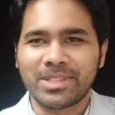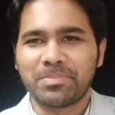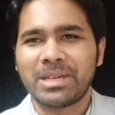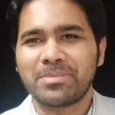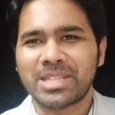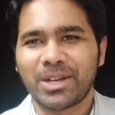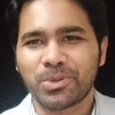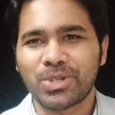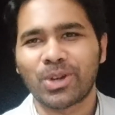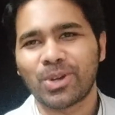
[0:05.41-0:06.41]
on the
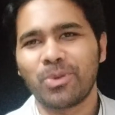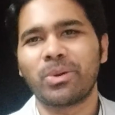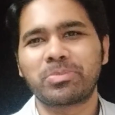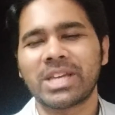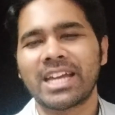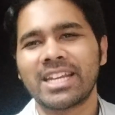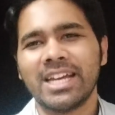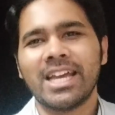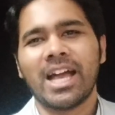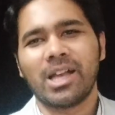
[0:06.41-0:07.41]
PMClounge.com website,
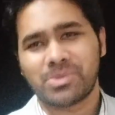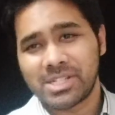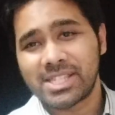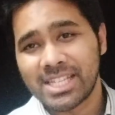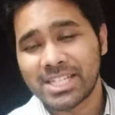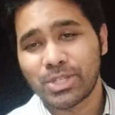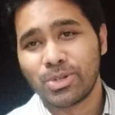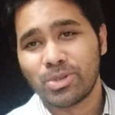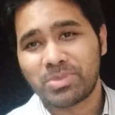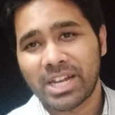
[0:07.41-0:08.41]
as well as this
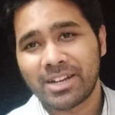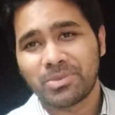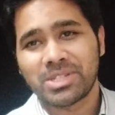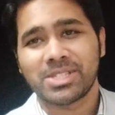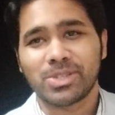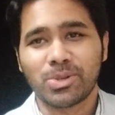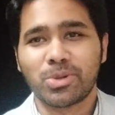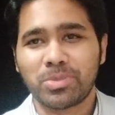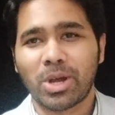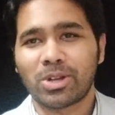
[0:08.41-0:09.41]
YouTube channel, which is
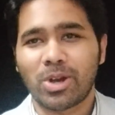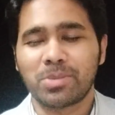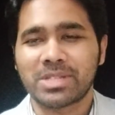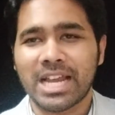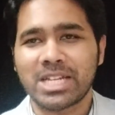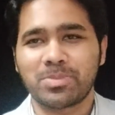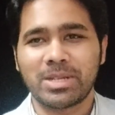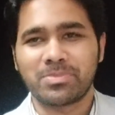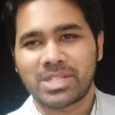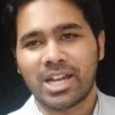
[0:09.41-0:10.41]

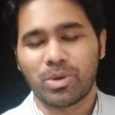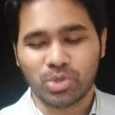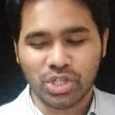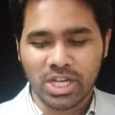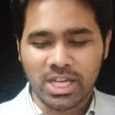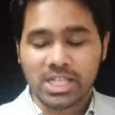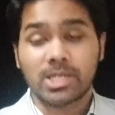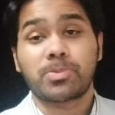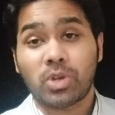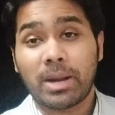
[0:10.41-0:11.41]
youtube.com/PMClounge.
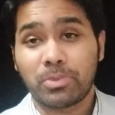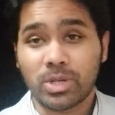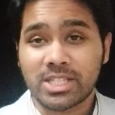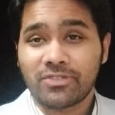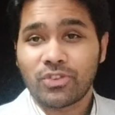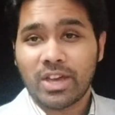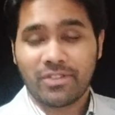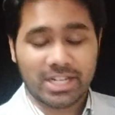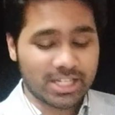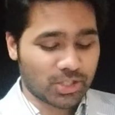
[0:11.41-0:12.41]
Subscribe to us if you
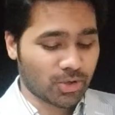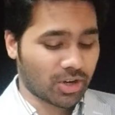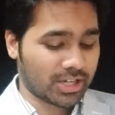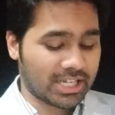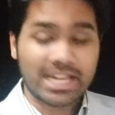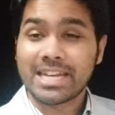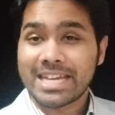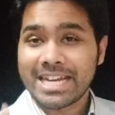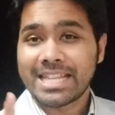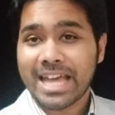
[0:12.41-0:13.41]
haven't done so already and
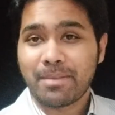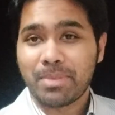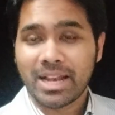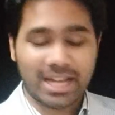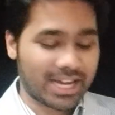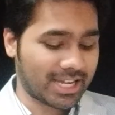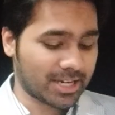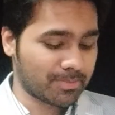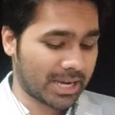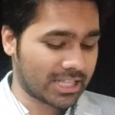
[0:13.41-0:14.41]
hit that bell
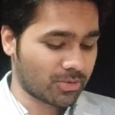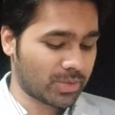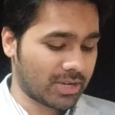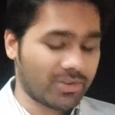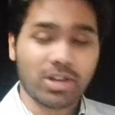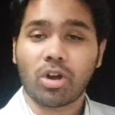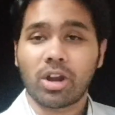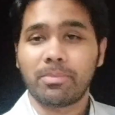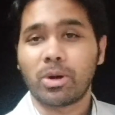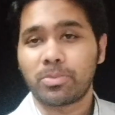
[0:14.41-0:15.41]
icon. By the way, we are
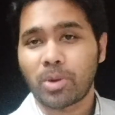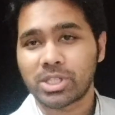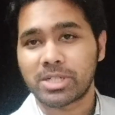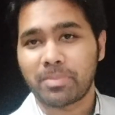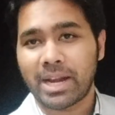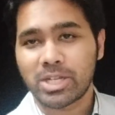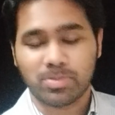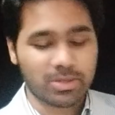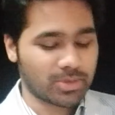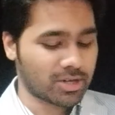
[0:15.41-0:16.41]
all about project
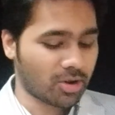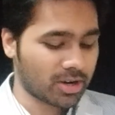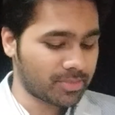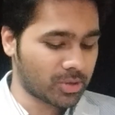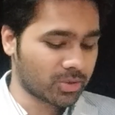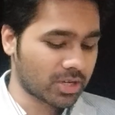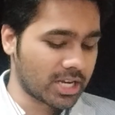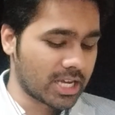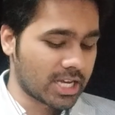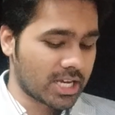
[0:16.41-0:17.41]
management. We are all
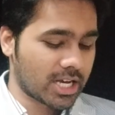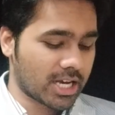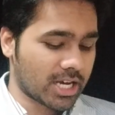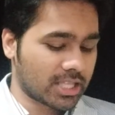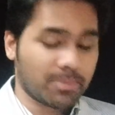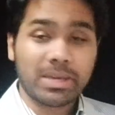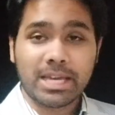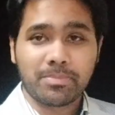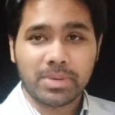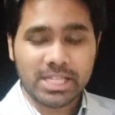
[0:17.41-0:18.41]
about the
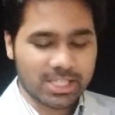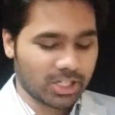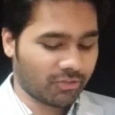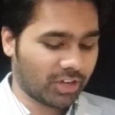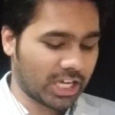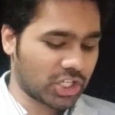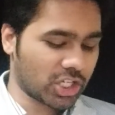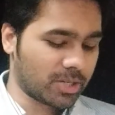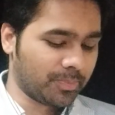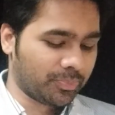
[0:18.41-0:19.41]
PMB
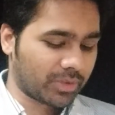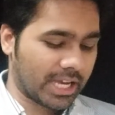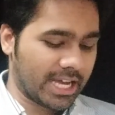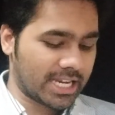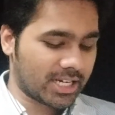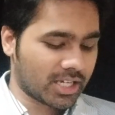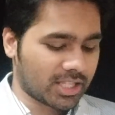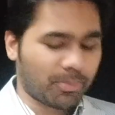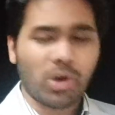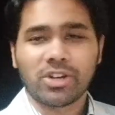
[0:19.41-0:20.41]
certification. And
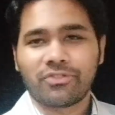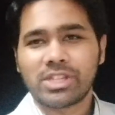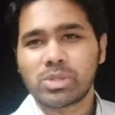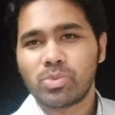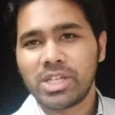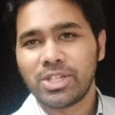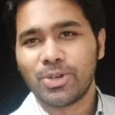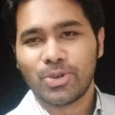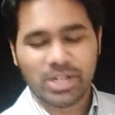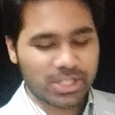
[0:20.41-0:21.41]
the point of this
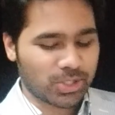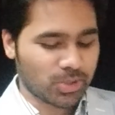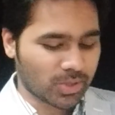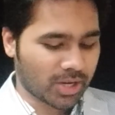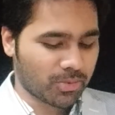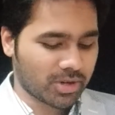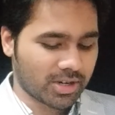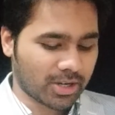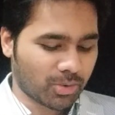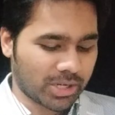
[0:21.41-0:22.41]
video is to cover
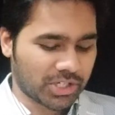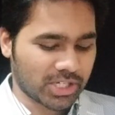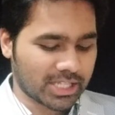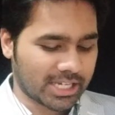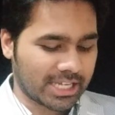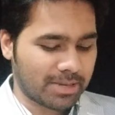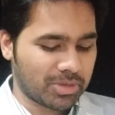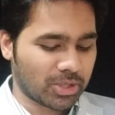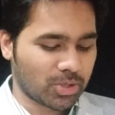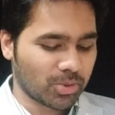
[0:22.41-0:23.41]
a question that came
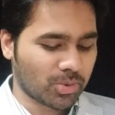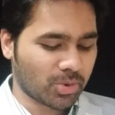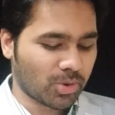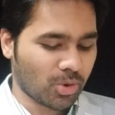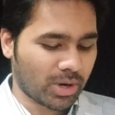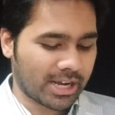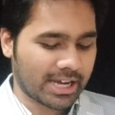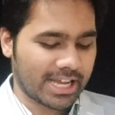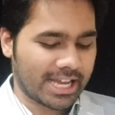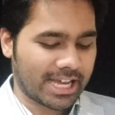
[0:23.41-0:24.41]
in through
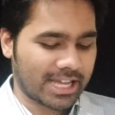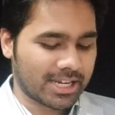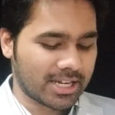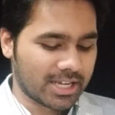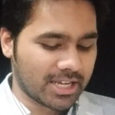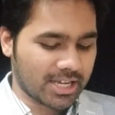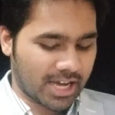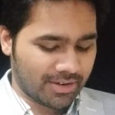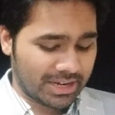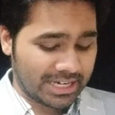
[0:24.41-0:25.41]
Quora. And
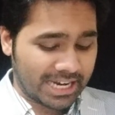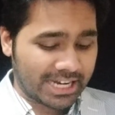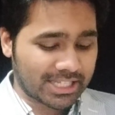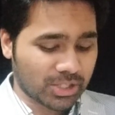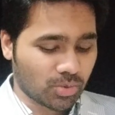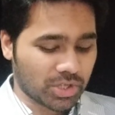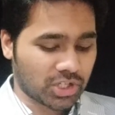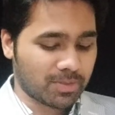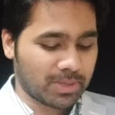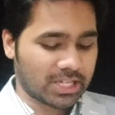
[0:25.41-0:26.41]
I really like this
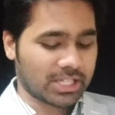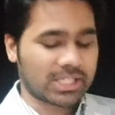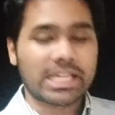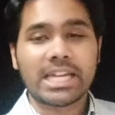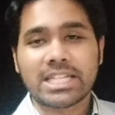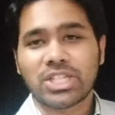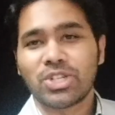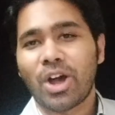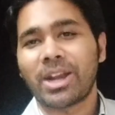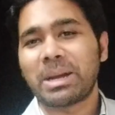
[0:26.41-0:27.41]
question because it's
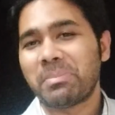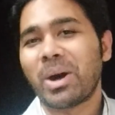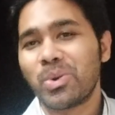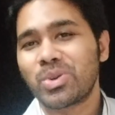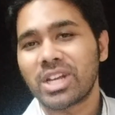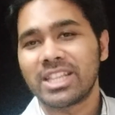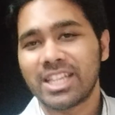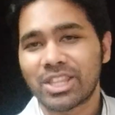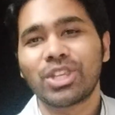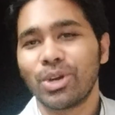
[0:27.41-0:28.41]
not about
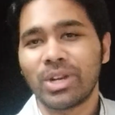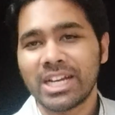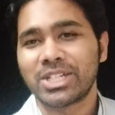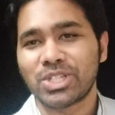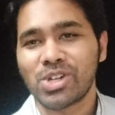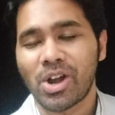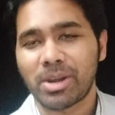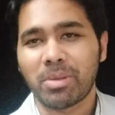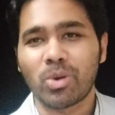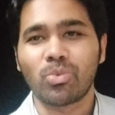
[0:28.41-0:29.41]
the theory. It's
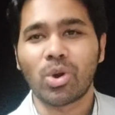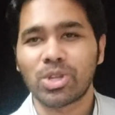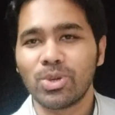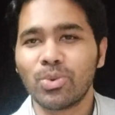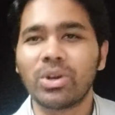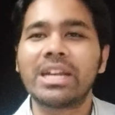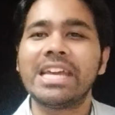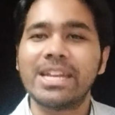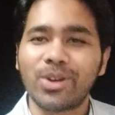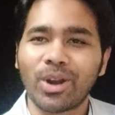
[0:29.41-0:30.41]
not about what you
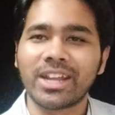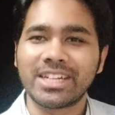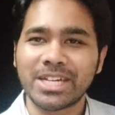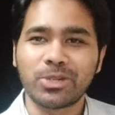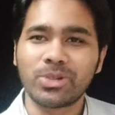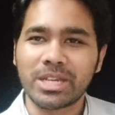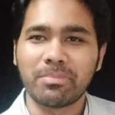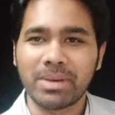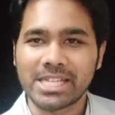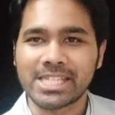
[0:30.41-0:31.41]
read on a day-to-day
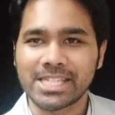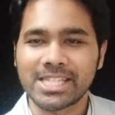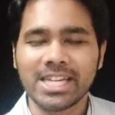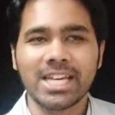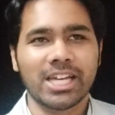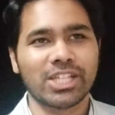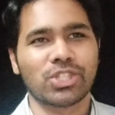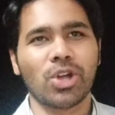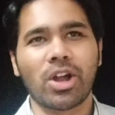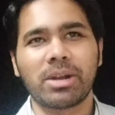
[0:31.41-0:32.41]
basis.
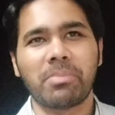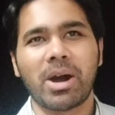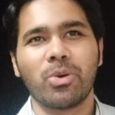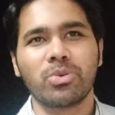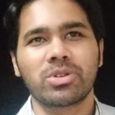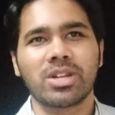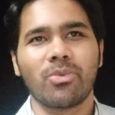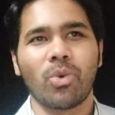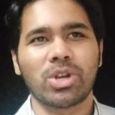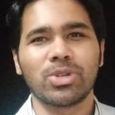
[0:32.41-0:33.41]
It's not about
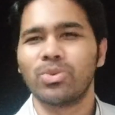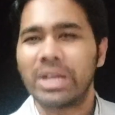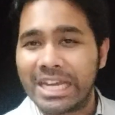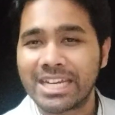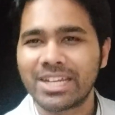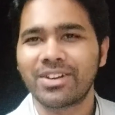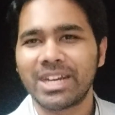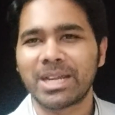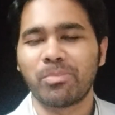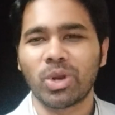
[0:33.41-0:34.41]
what you read in
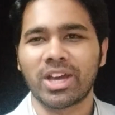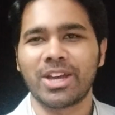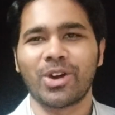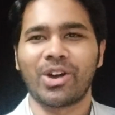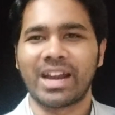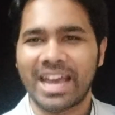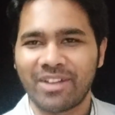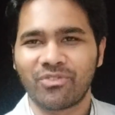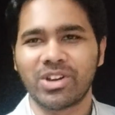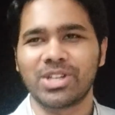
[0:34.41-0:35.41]
Rita Mulcahy or
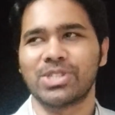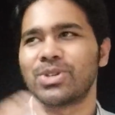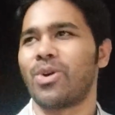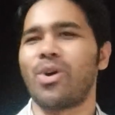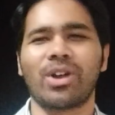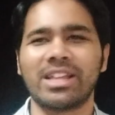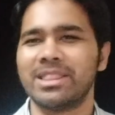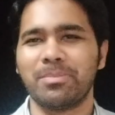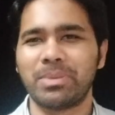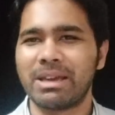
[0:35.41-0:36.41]
Head First or
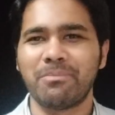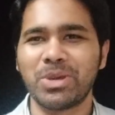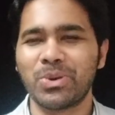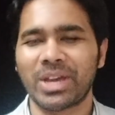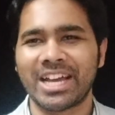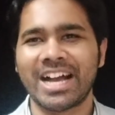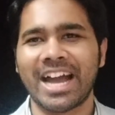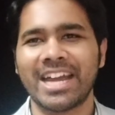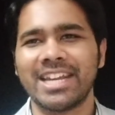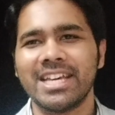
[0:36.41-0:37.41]
in the PMBOK
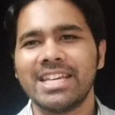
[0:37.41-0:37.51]
guide.